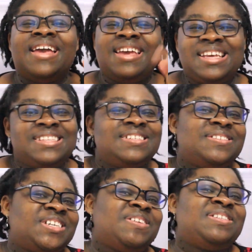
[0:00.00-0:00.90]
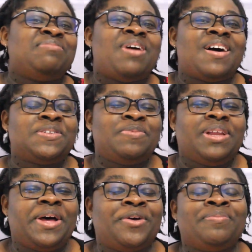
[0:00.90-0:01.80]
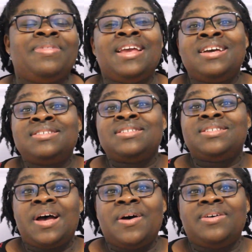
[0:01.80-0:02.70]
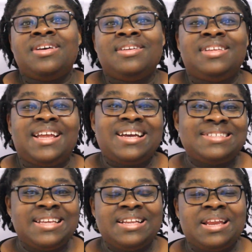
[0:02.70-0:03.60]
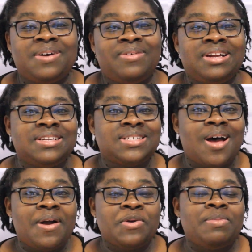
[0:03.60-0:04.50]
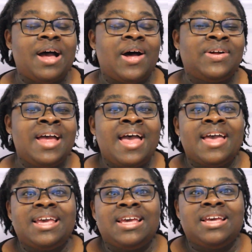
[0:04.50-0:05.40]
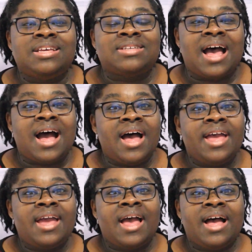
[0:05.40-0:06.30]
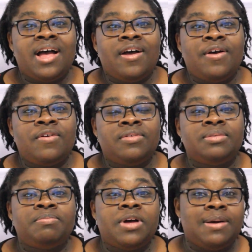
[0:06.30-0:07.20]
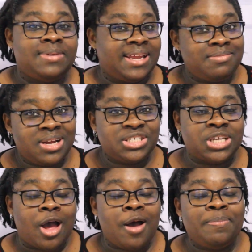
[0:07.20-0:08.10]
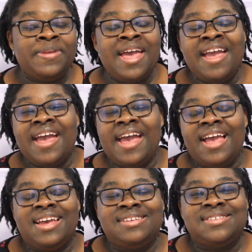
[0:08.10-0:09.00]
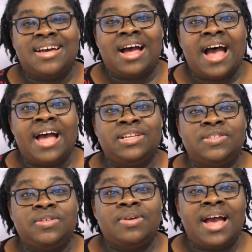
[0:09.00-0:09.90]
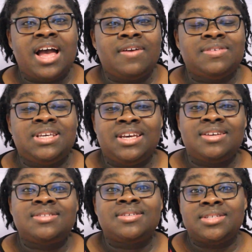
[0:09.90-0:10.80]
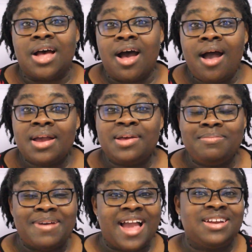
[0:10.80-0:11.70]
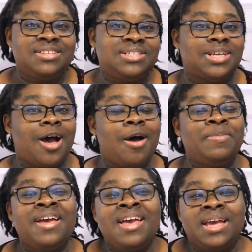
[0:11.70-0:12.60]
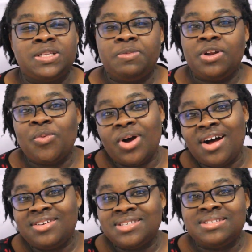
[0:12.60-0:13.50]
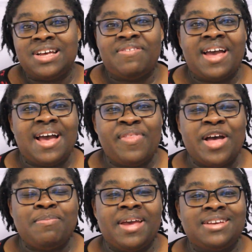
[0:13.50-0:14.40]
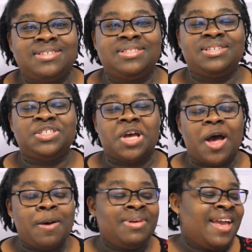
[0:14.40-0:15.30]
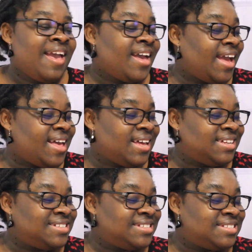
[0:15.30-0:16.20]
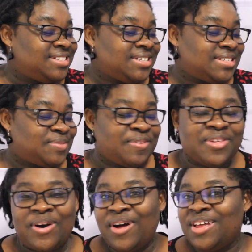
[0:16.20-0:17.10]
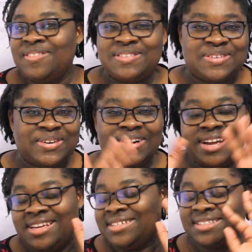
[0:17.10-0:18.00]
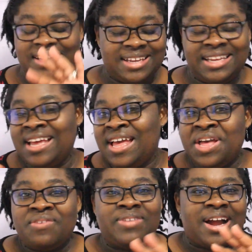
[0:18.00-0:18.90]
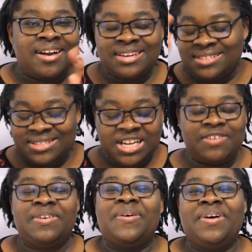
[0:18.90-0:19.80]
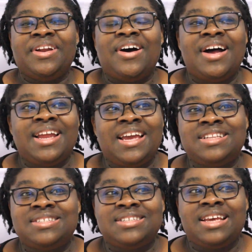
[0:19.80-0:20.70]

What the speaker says: in the description box below. So the last thing that I wanted to talk about is I have updated my shop, and I do have Kiss sock back in the shop. It's been a while since I've had that base in the shop, and just with all of this crazy virus stuff going on, it